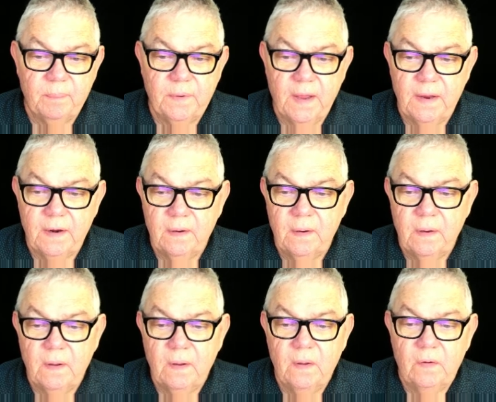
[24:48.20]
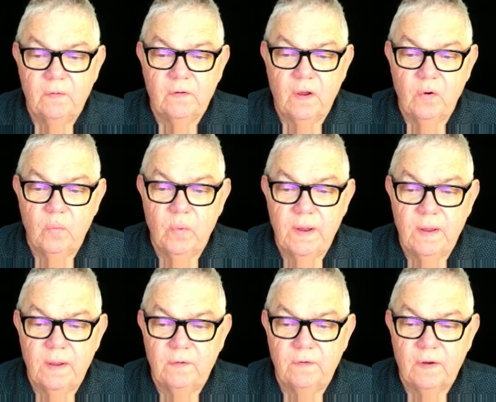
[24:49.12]
updated. So
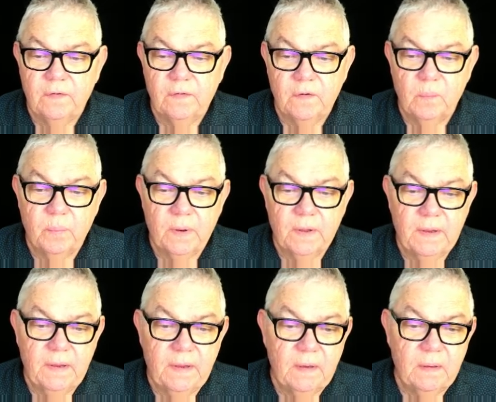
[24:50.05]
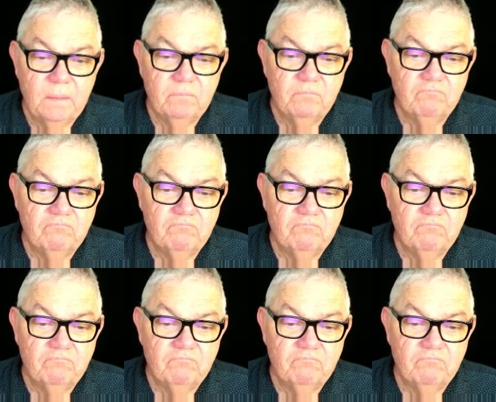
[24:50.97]
we can just simply